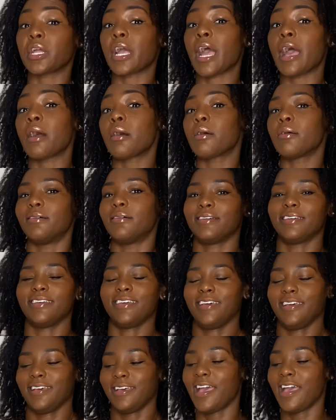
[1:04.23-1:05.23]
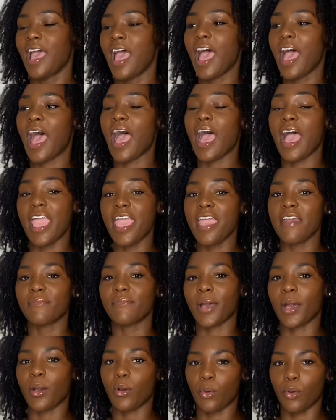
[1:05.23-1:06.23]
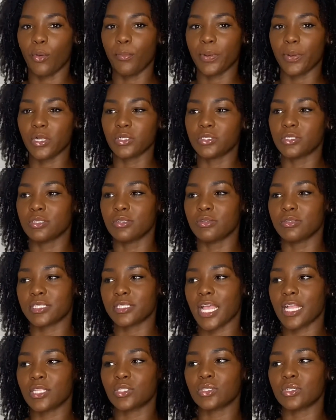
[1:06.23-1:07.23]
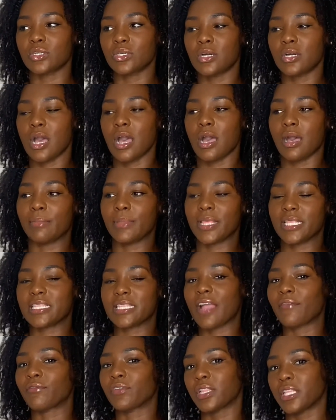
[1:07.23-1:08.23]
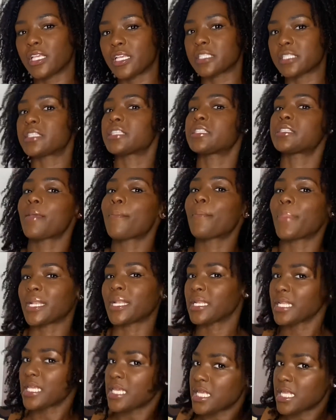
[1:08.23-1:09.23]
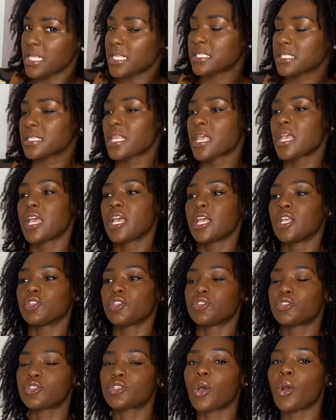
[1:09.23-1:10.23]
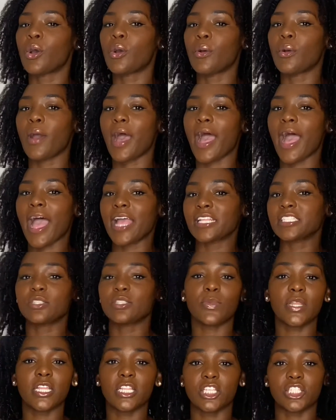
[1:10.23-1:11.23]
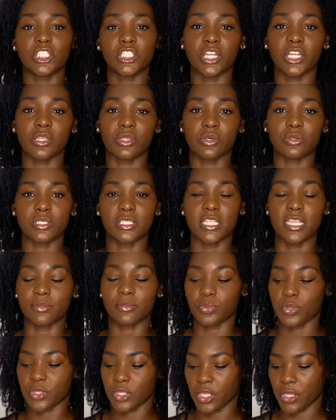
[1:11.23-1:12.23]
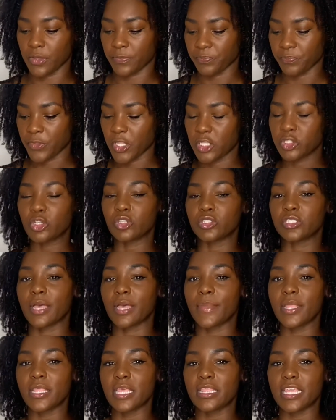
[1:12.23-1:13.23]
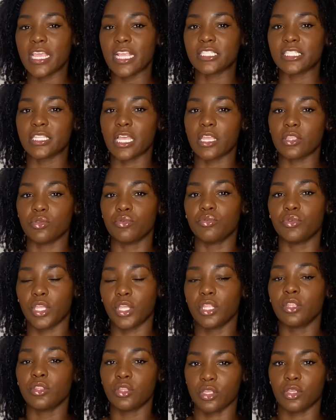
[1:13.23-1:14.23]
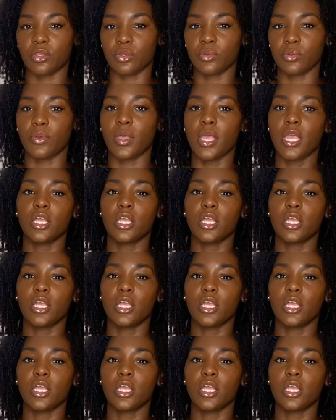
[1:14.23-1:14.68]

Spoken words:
out. I have my own personal schedule. It's not really consistent, but it is. So I just wanted to share those tips with you. So some of the things that you can do